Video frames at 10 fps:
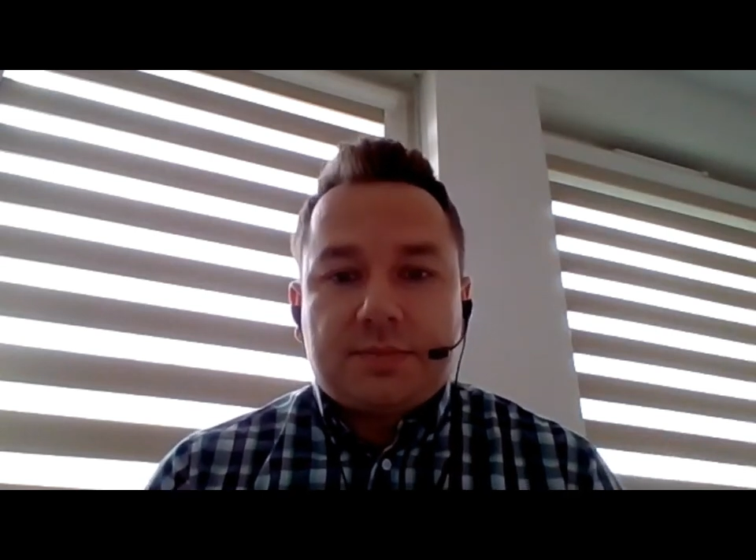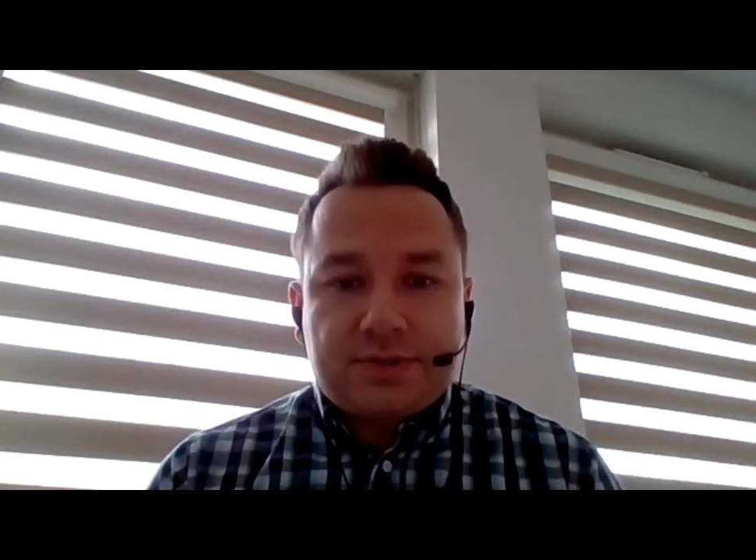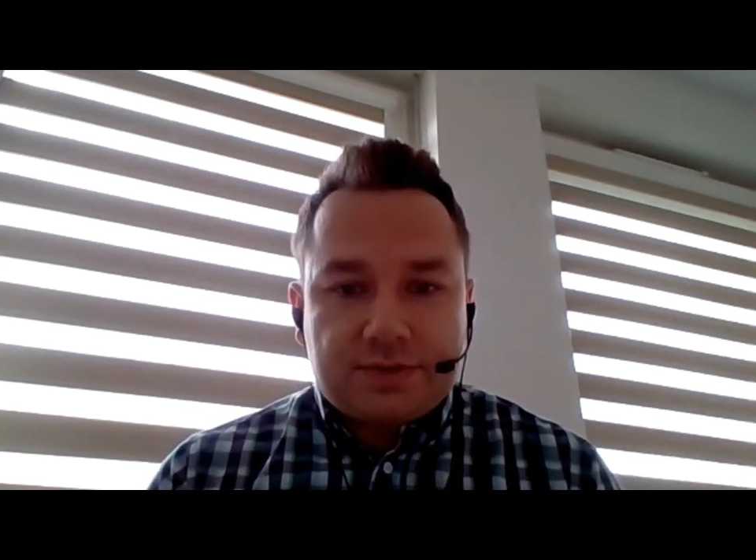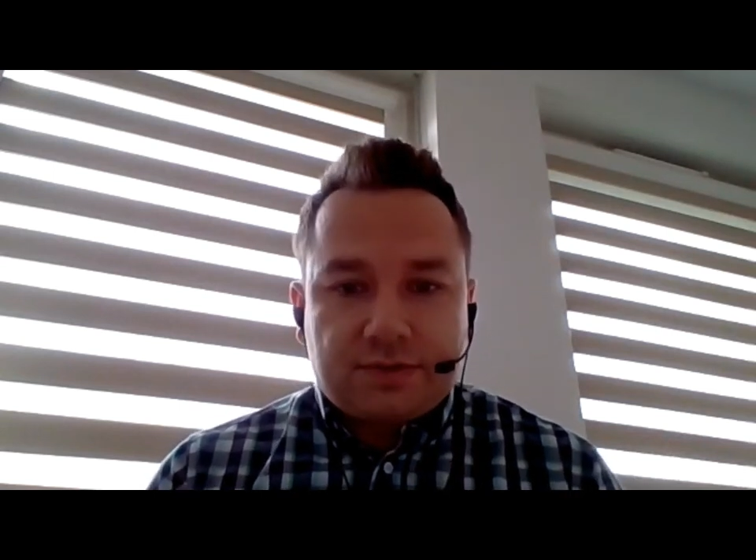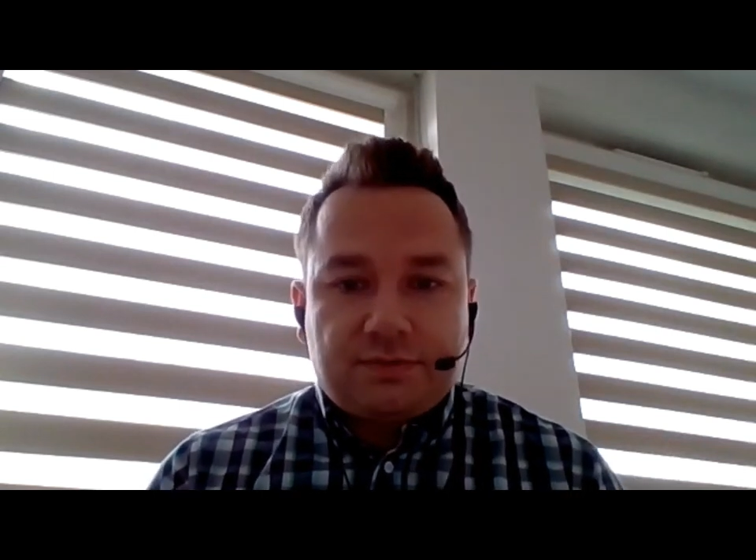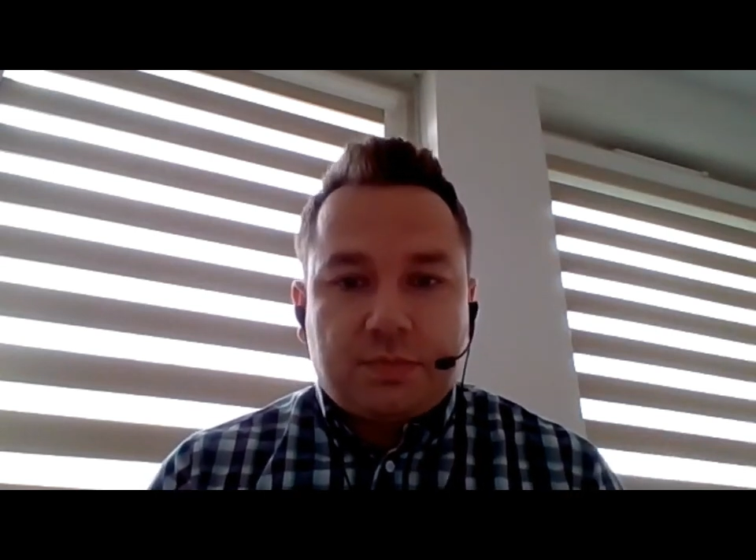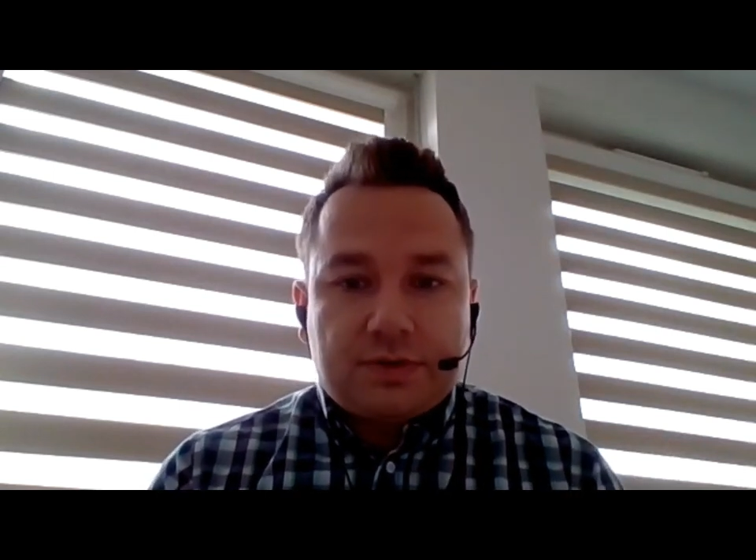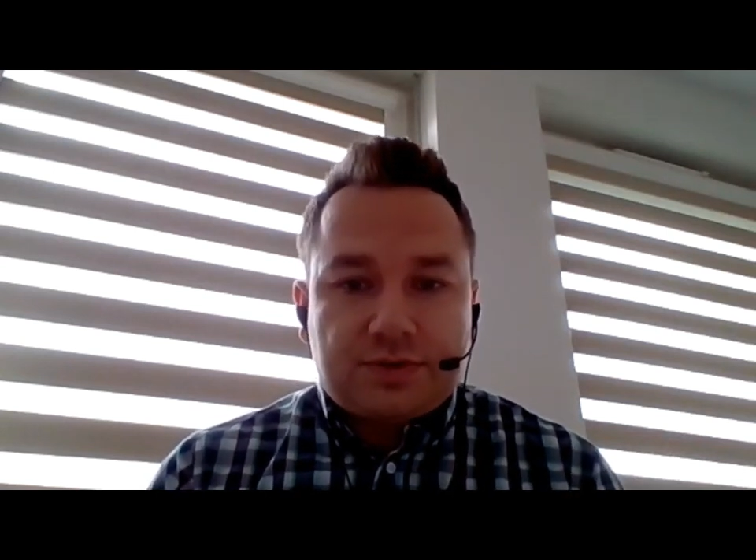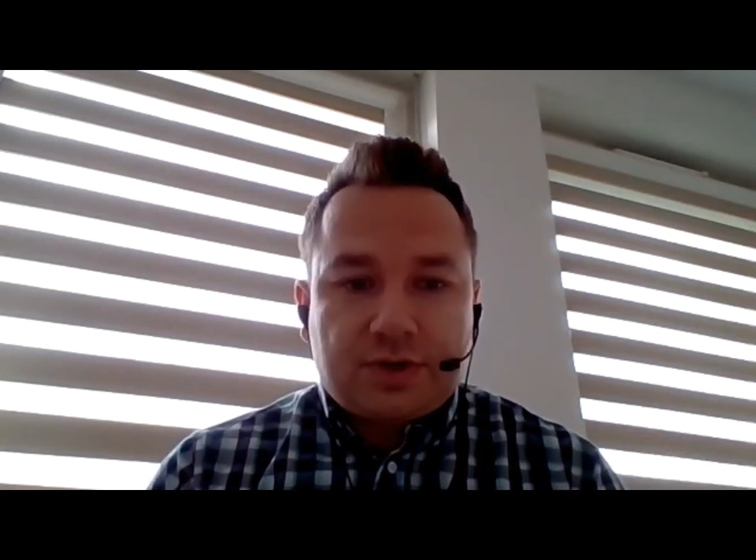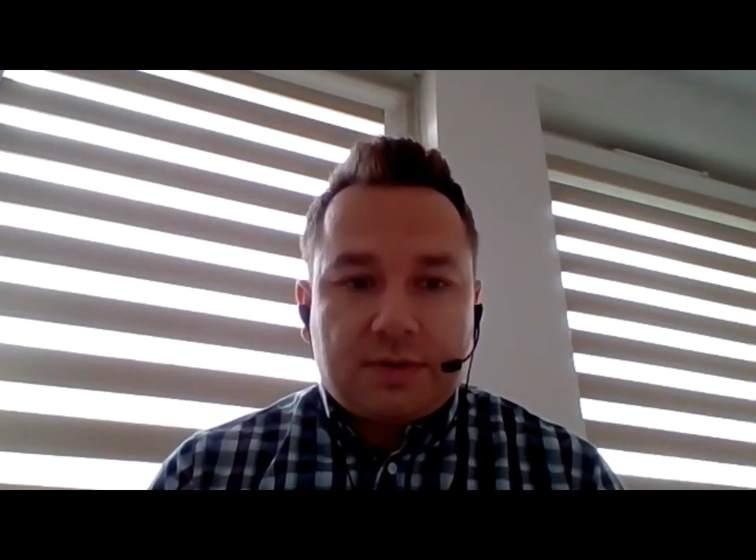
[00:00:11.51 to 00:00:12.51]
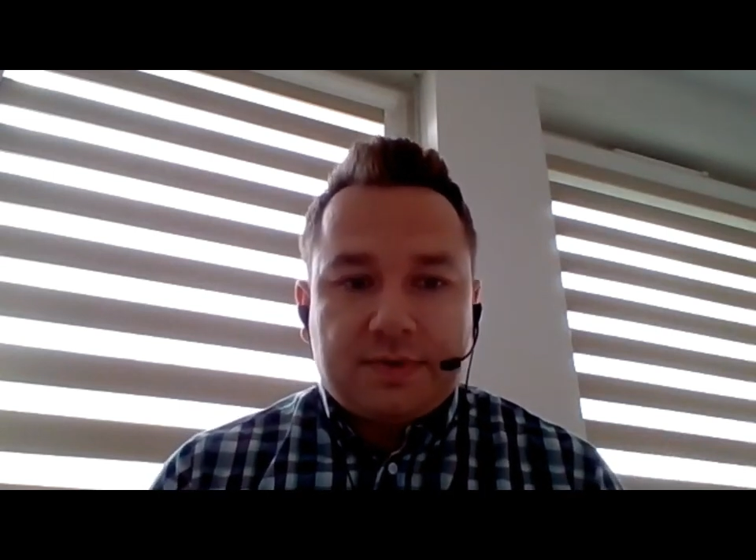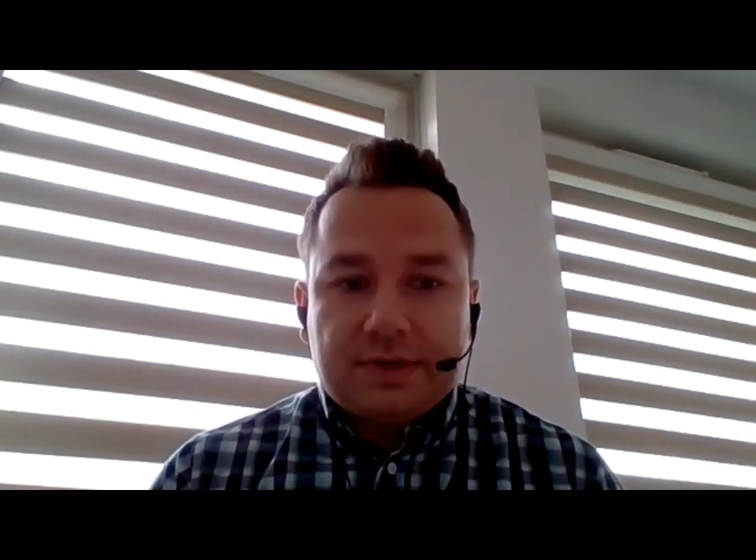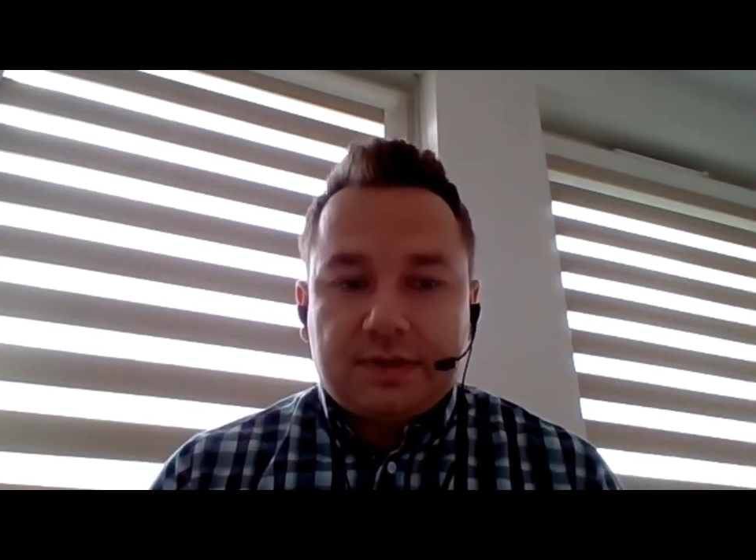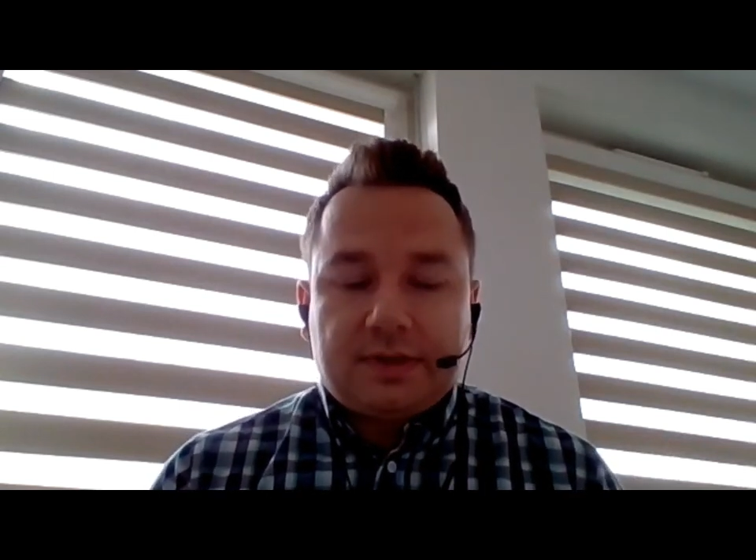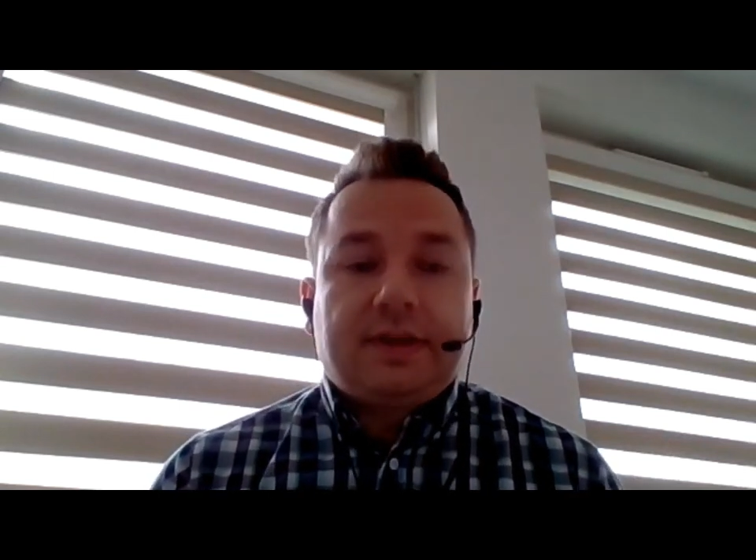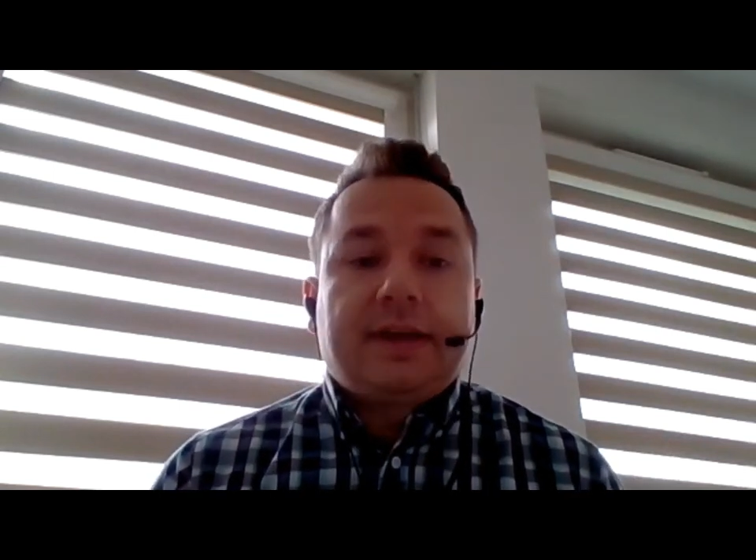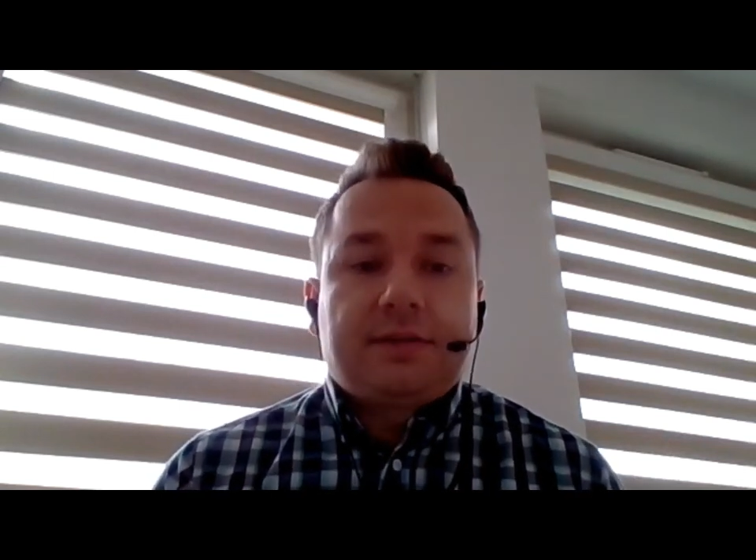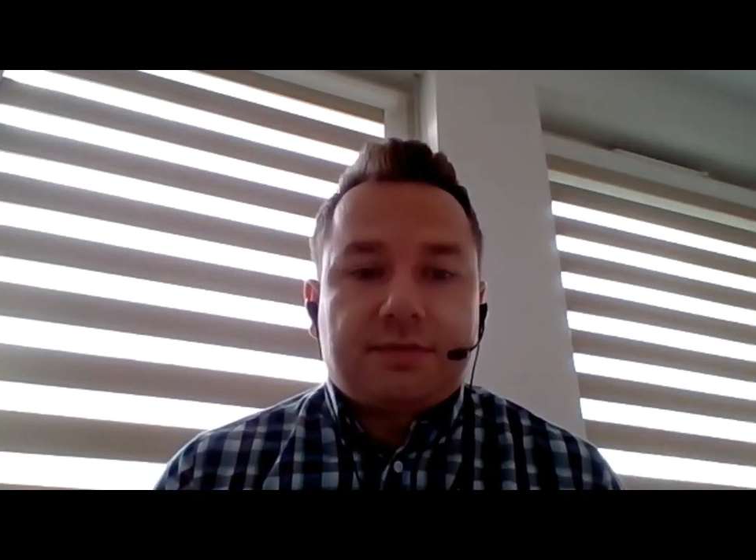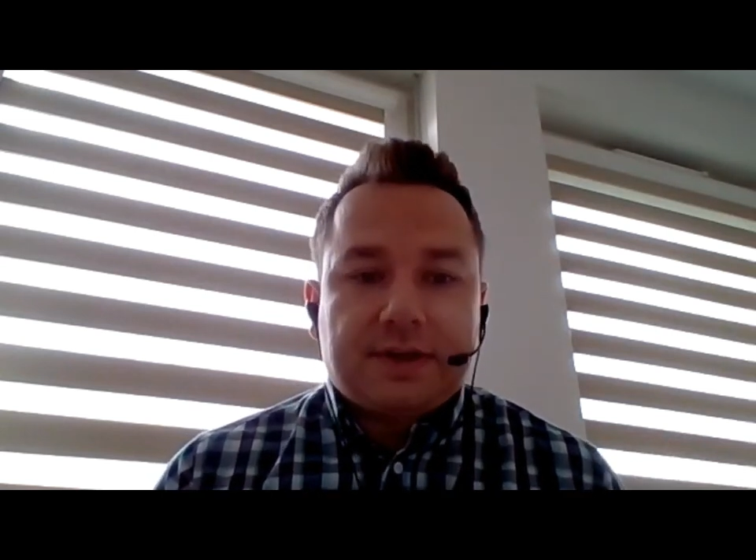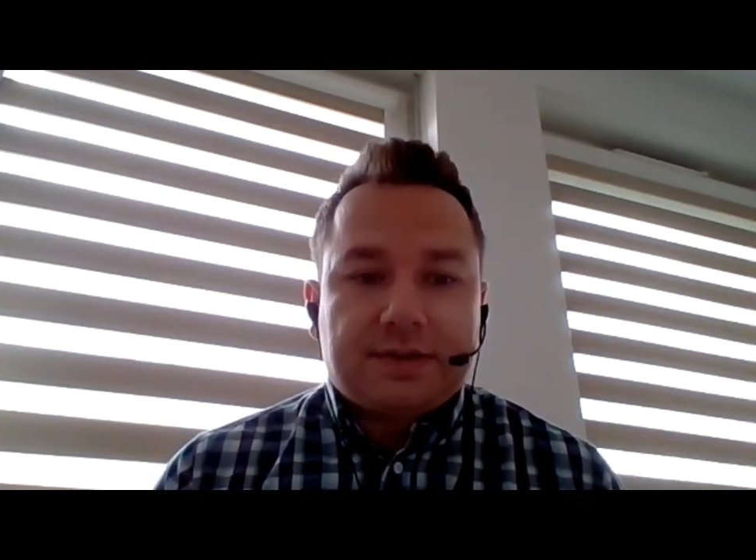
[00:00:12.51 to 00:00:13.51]
composition of Mount Sharp in the
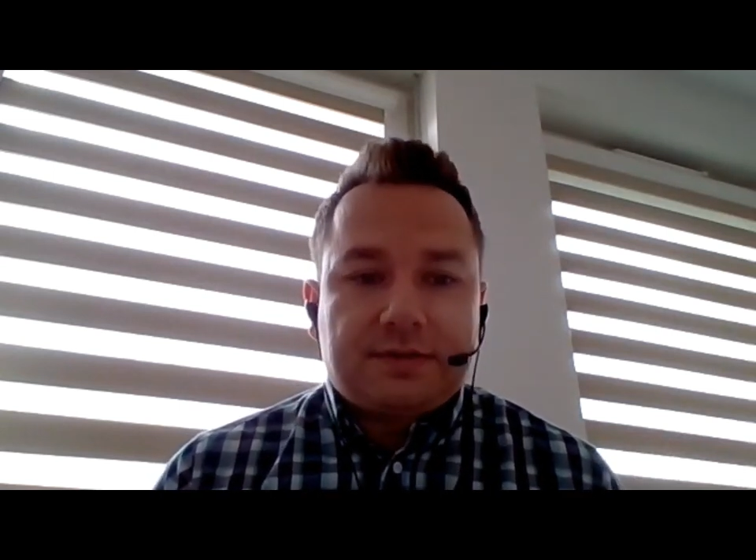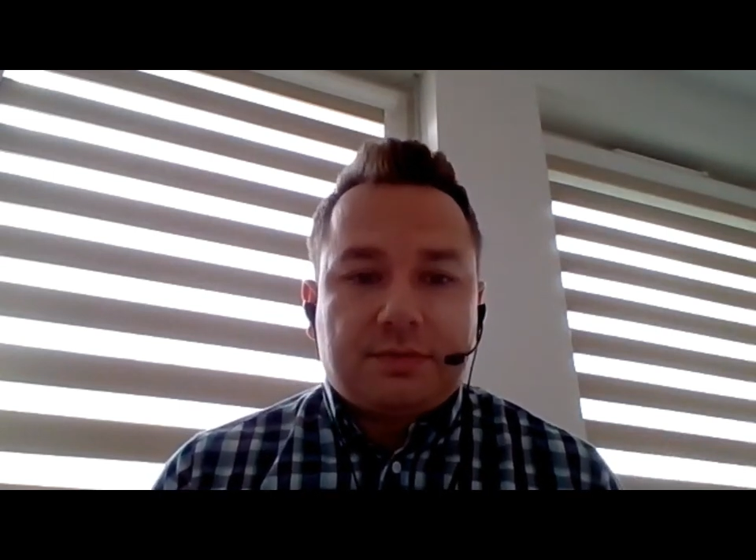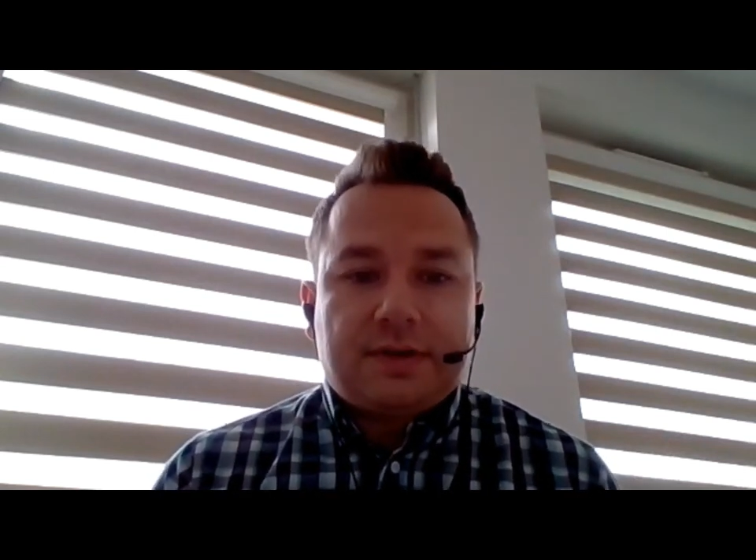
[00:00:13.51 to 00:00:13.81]
Gale crater,